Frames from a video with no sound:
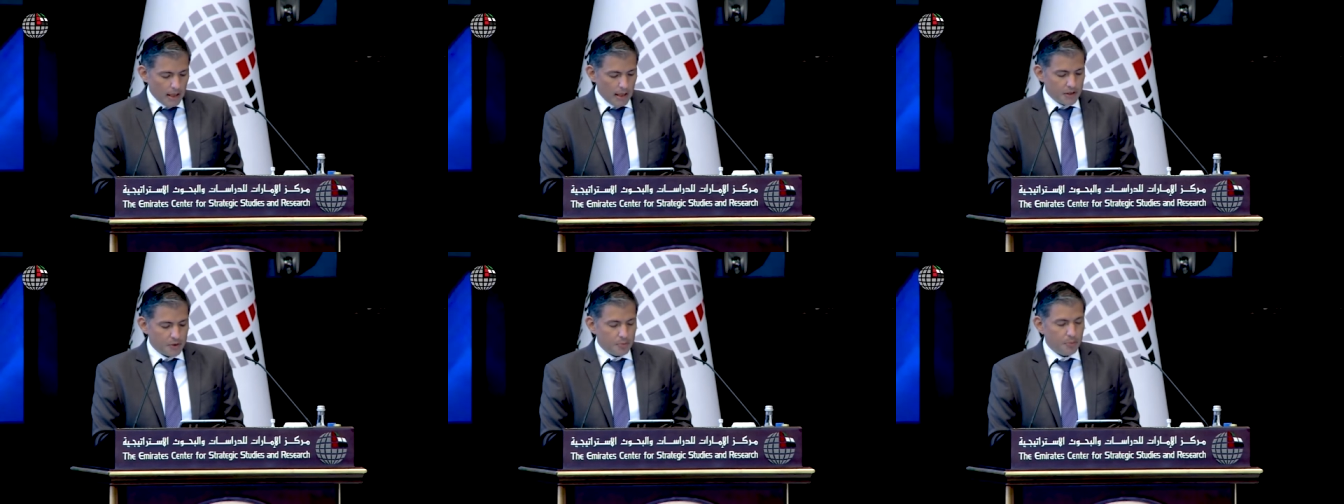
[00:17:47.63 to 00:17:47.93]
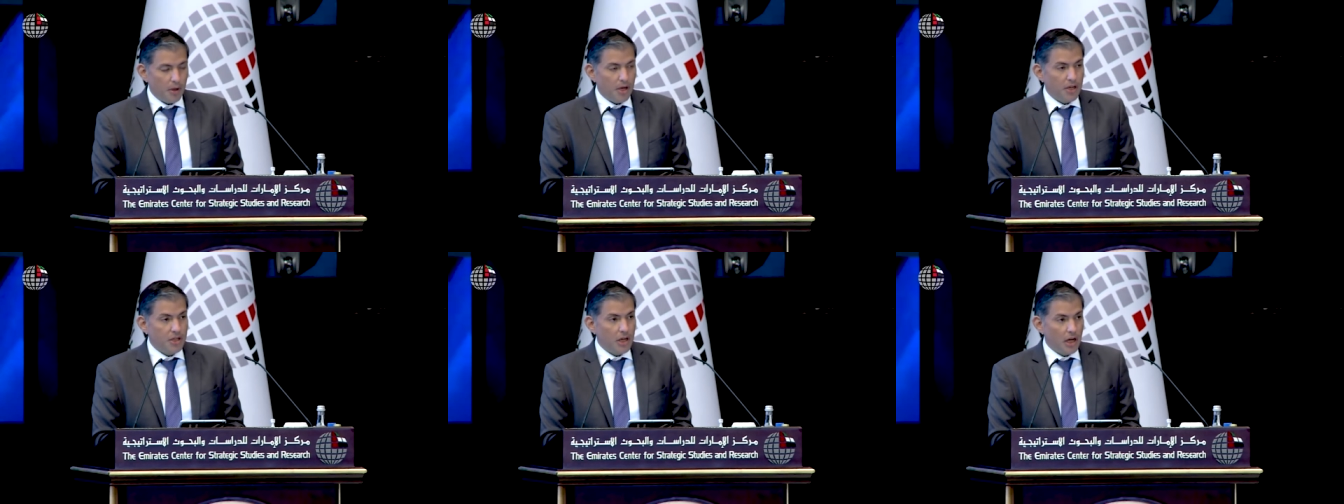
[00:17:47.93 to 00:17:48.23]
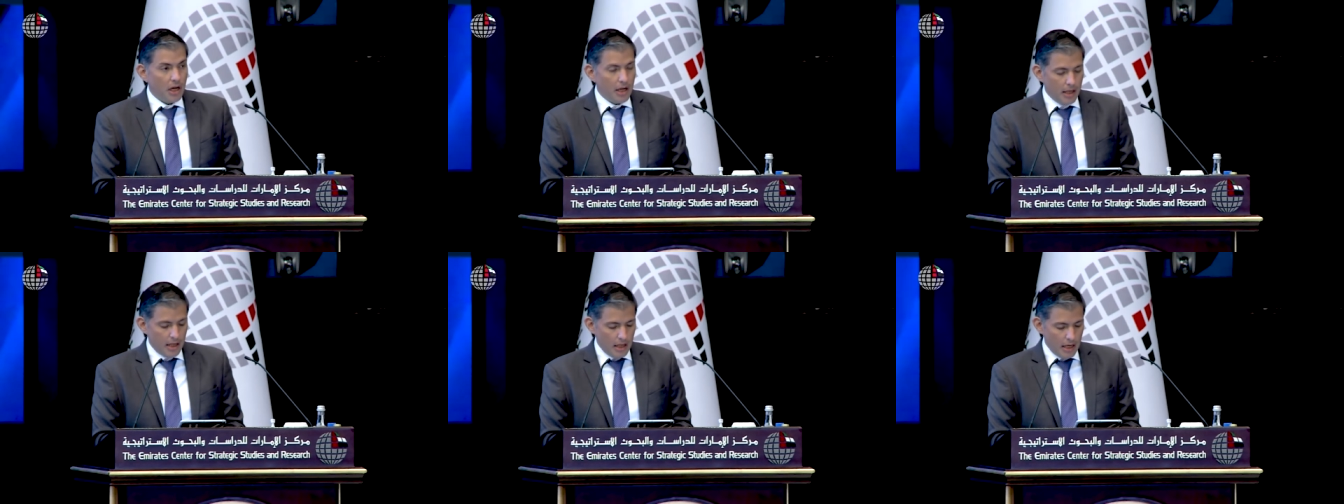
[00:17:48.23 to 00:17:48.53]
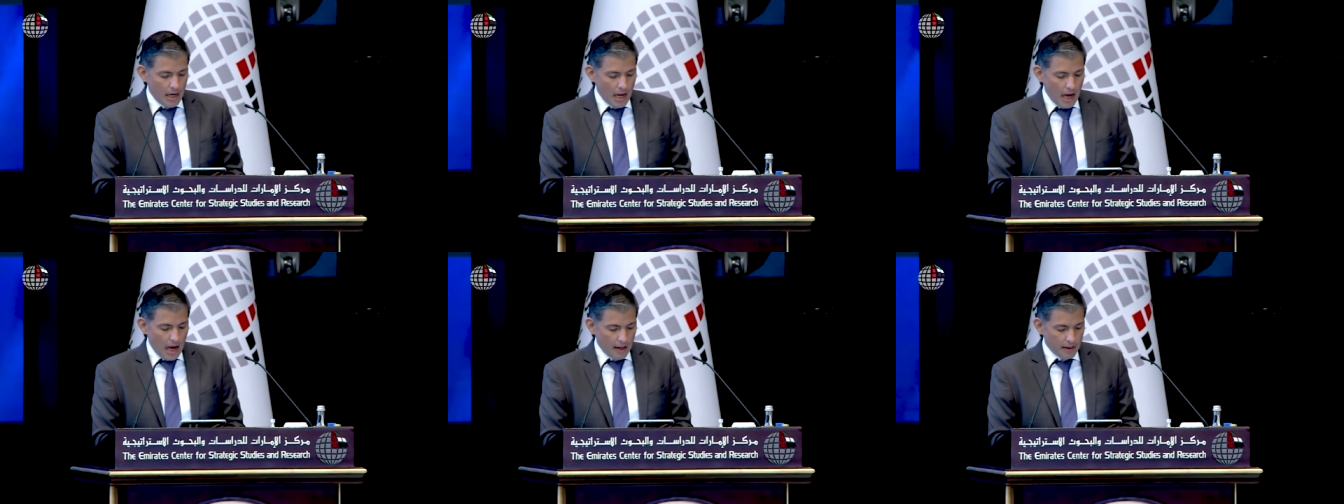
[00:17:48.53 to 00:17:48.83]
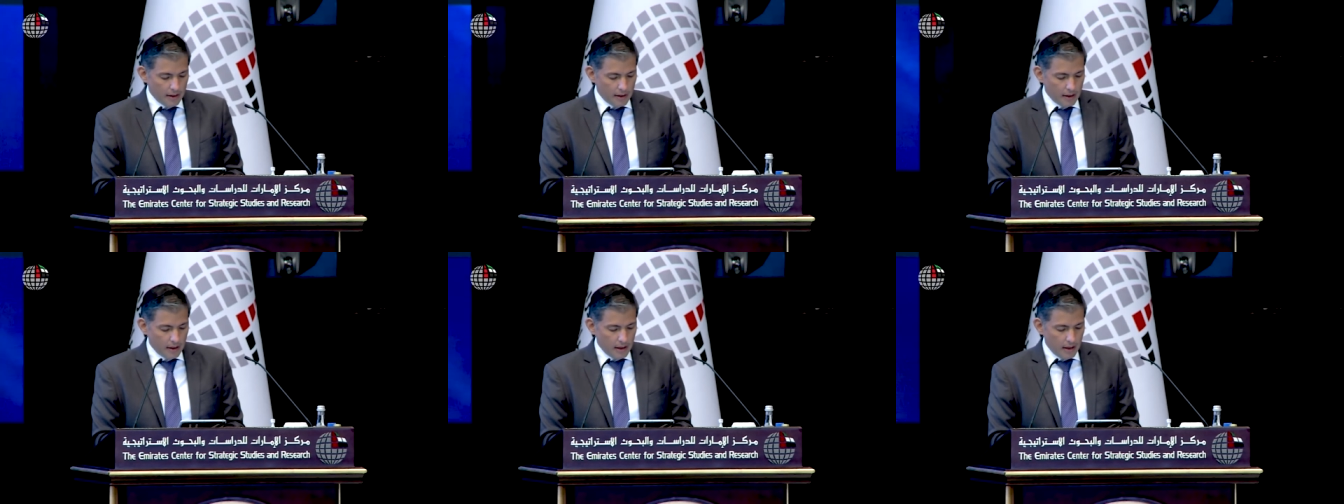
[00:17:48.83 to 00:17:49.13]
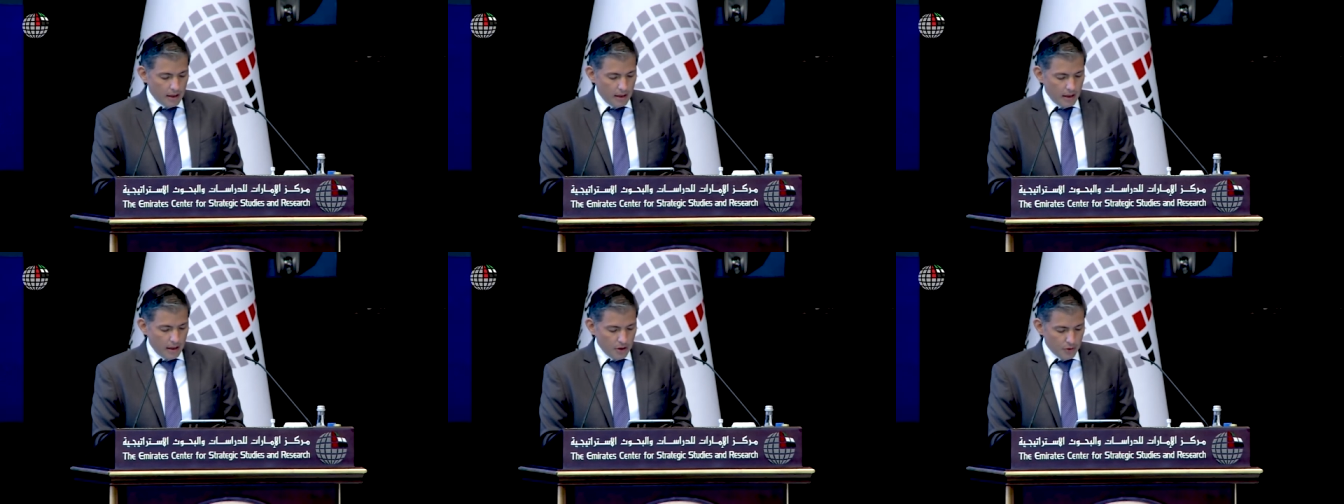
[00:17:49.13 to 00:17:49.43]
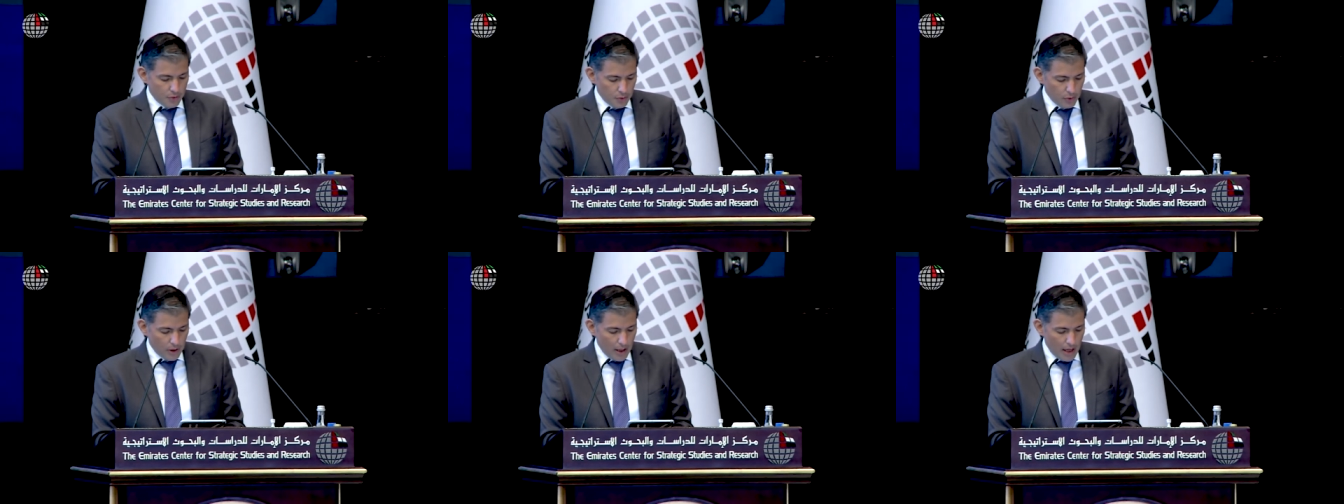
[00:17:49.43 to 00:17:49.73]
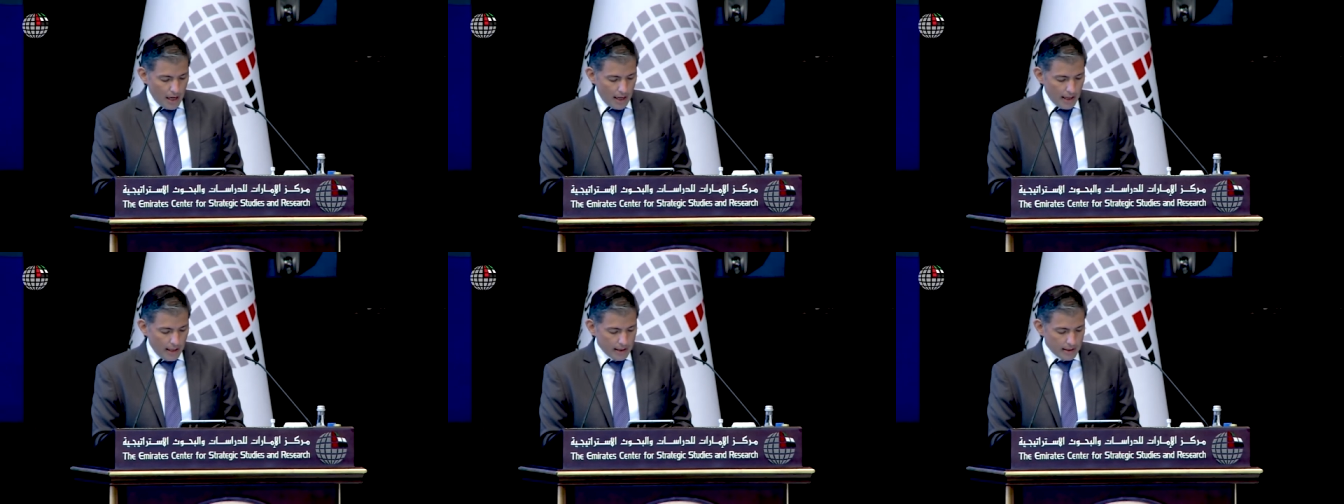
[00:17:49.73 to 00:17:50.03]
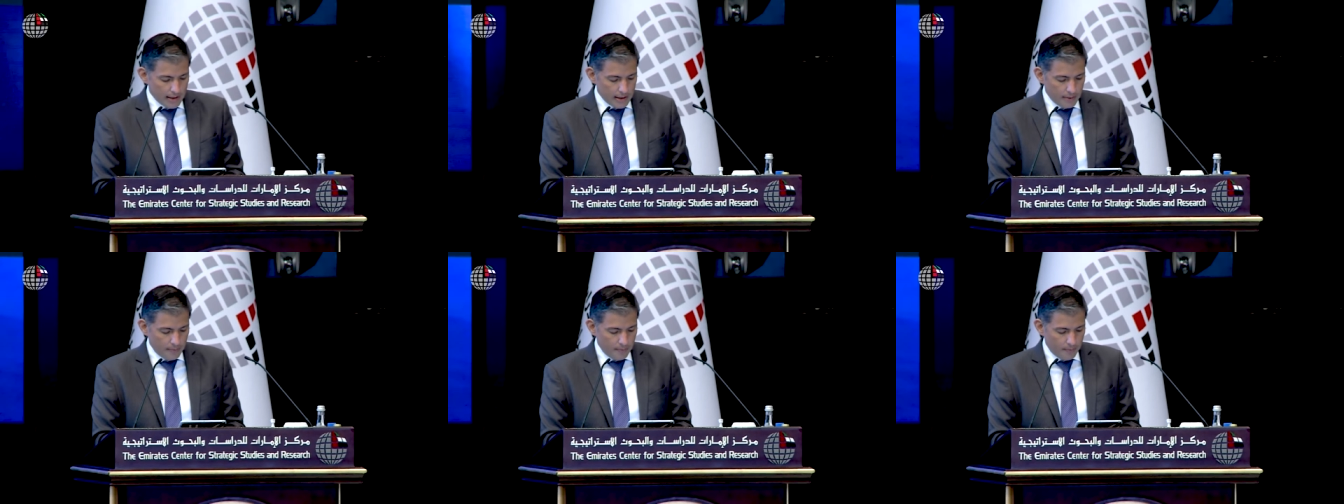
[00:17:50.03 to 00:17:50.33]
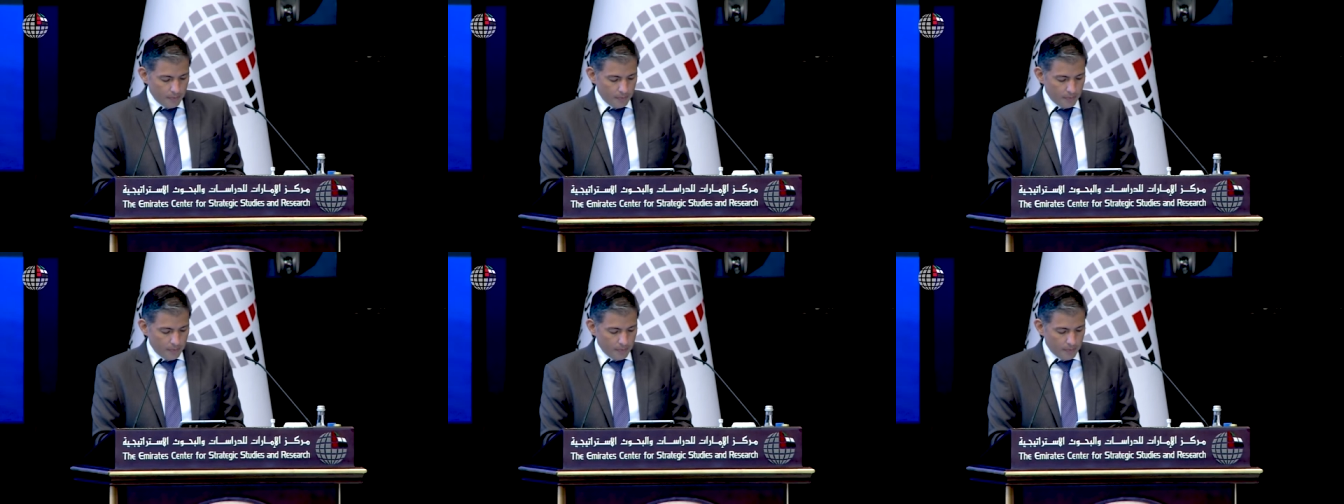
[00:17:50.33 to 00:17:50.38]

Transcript: especially land in rural areas.